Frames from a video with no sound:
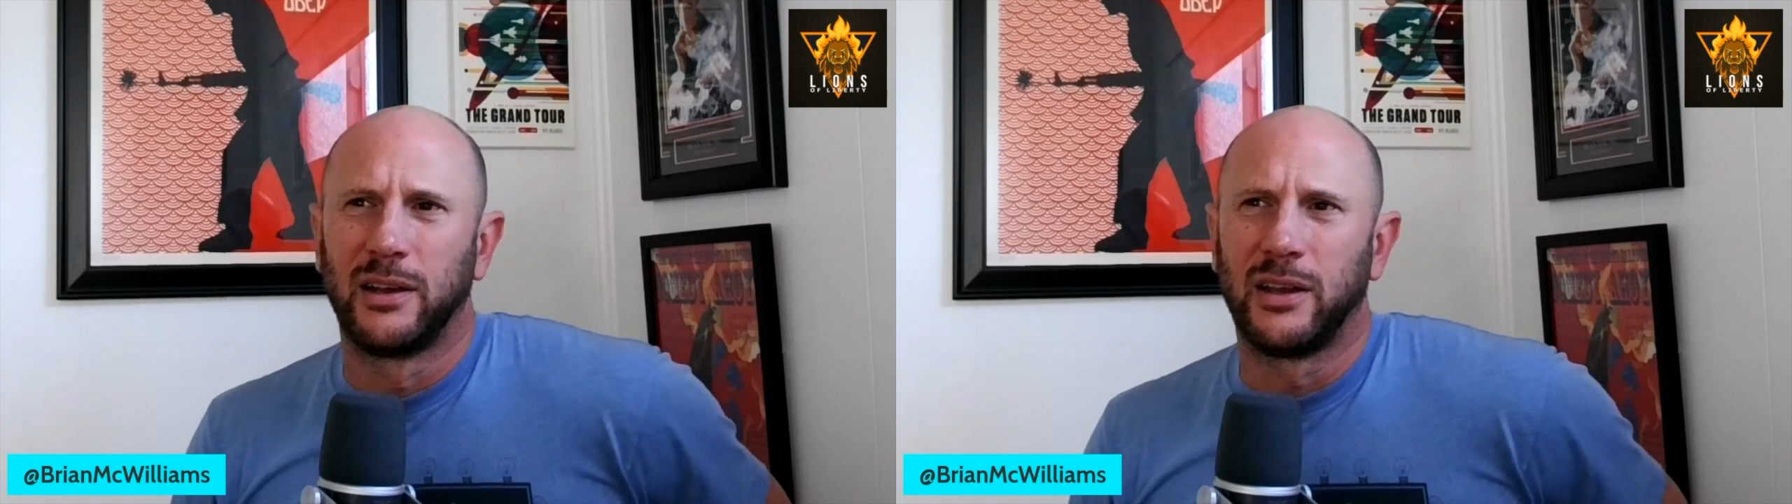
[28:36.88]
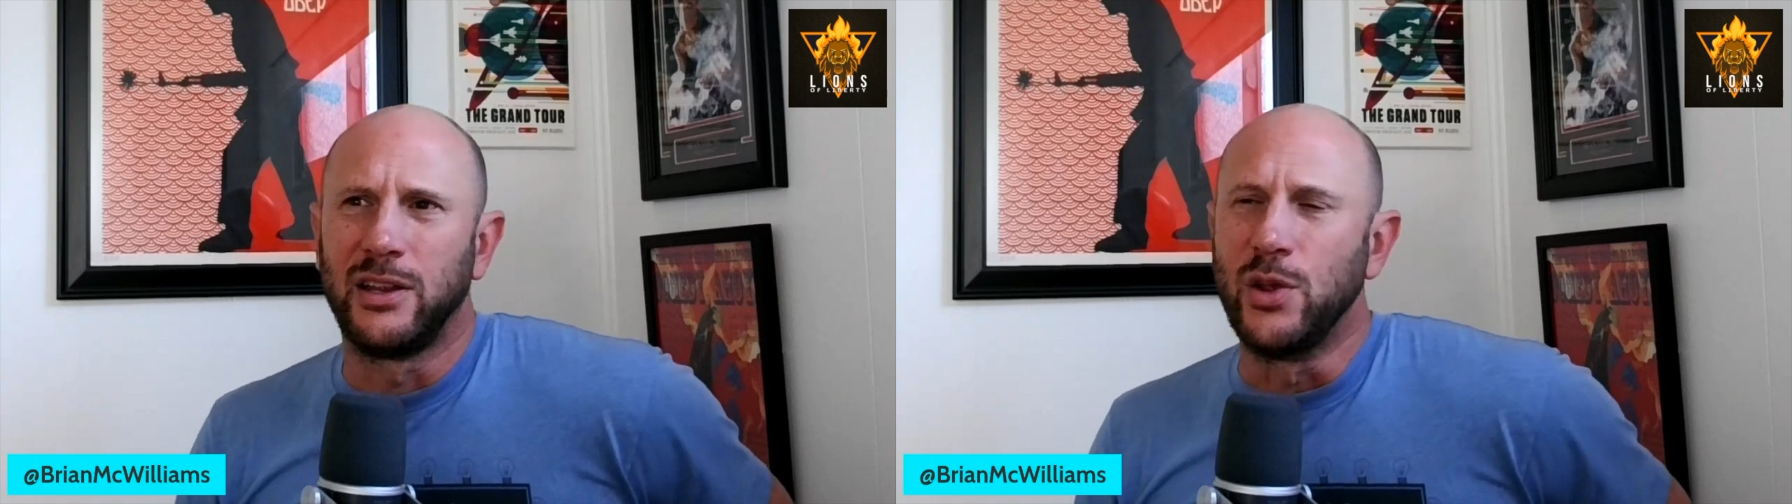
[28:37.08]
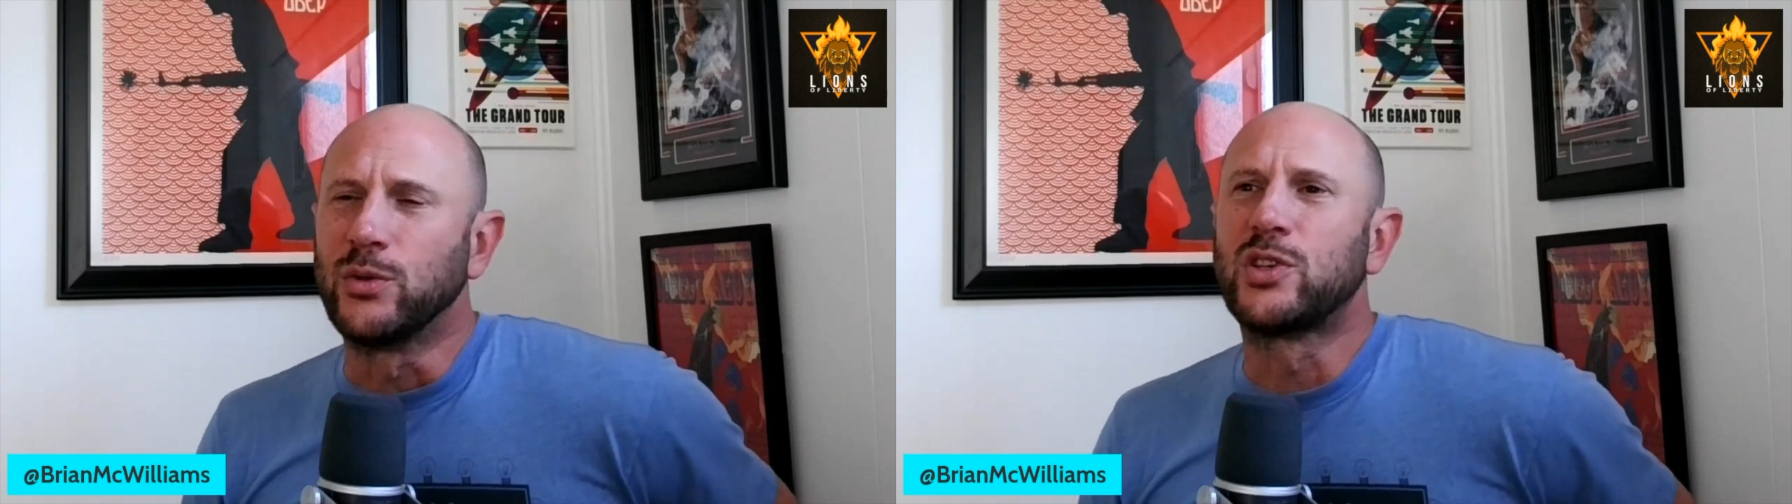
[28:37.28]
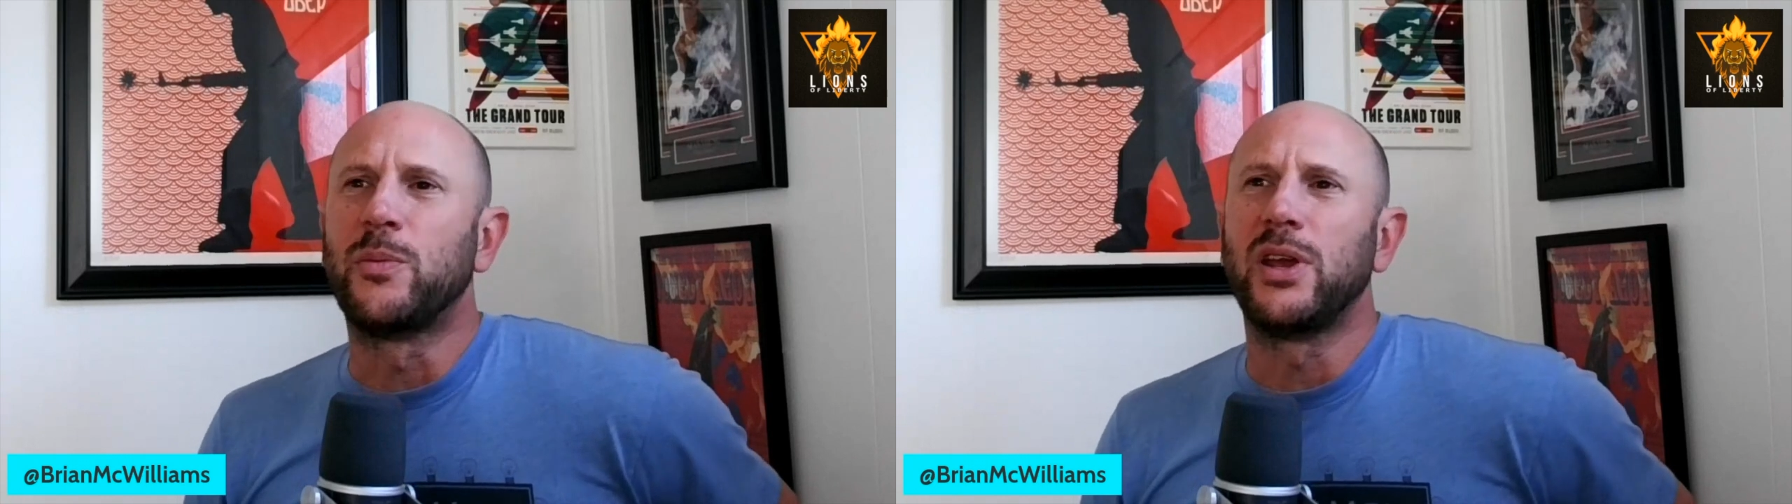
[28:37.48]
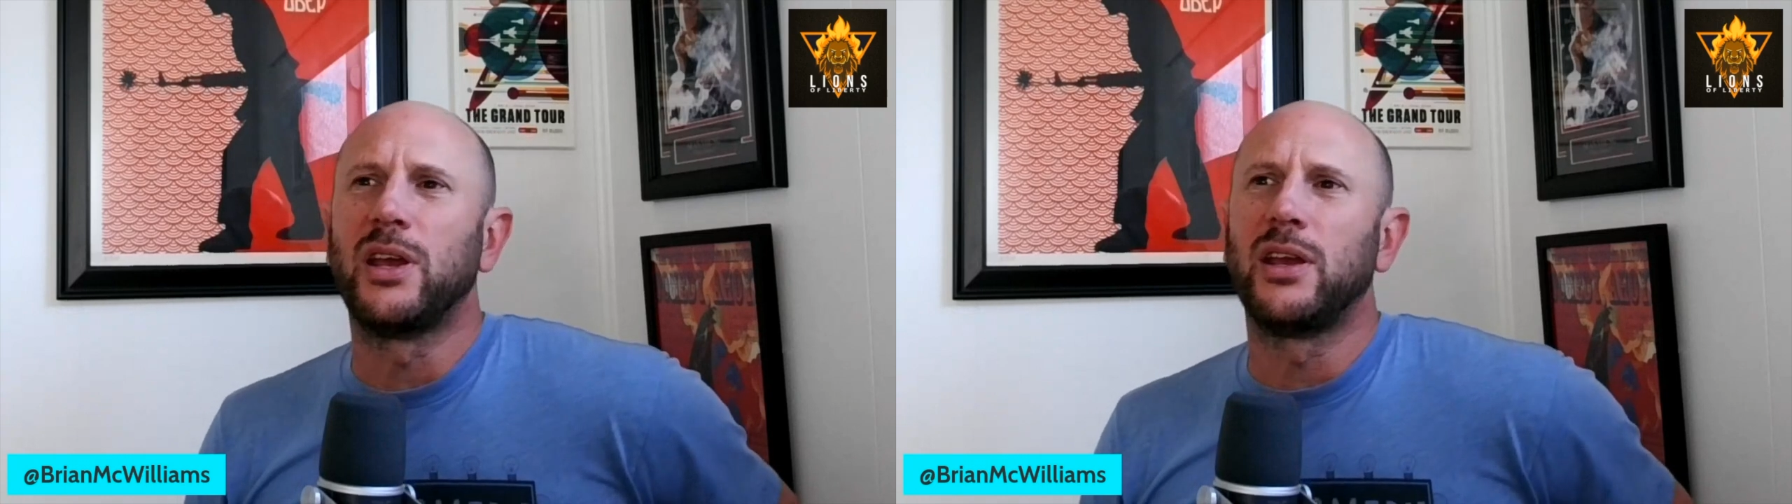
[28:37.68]
used to
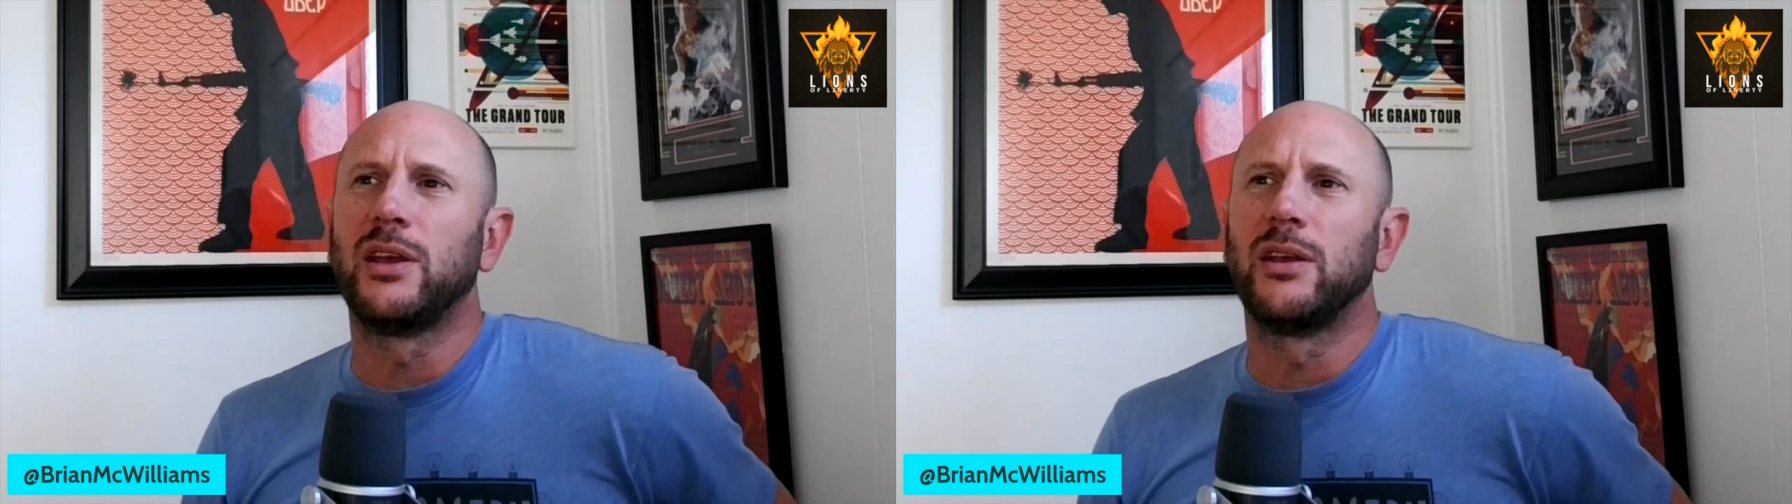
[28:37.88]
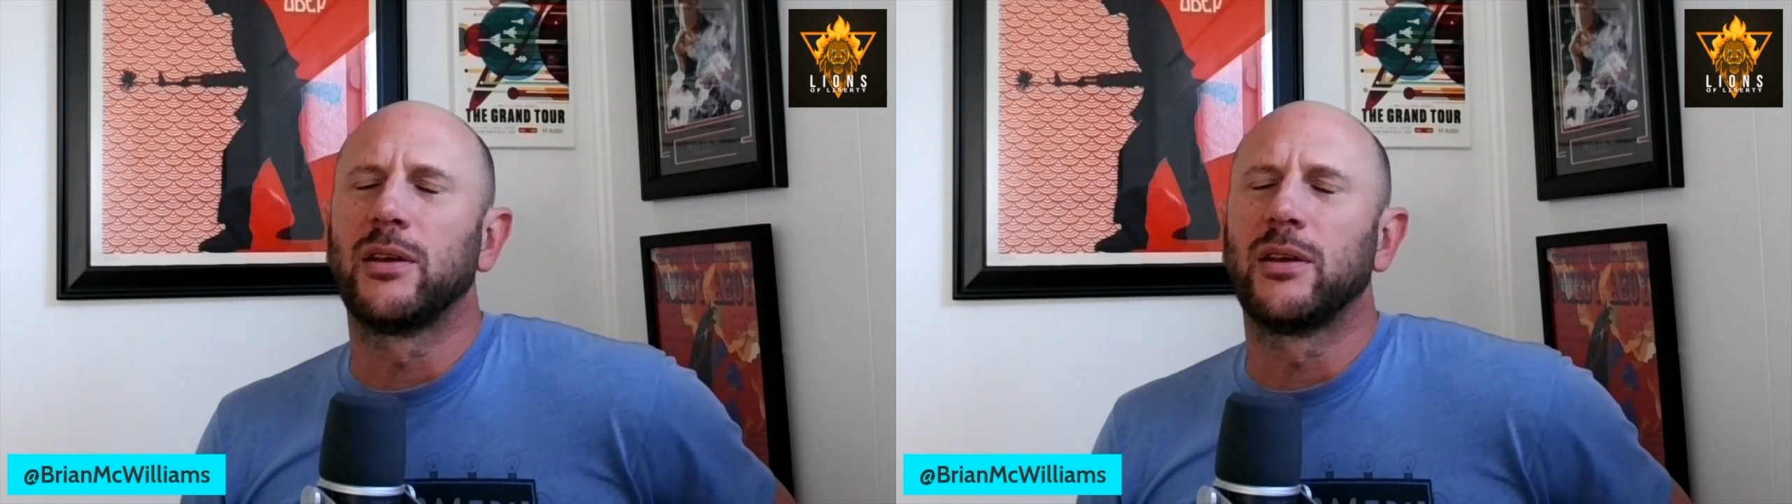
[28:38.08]
be,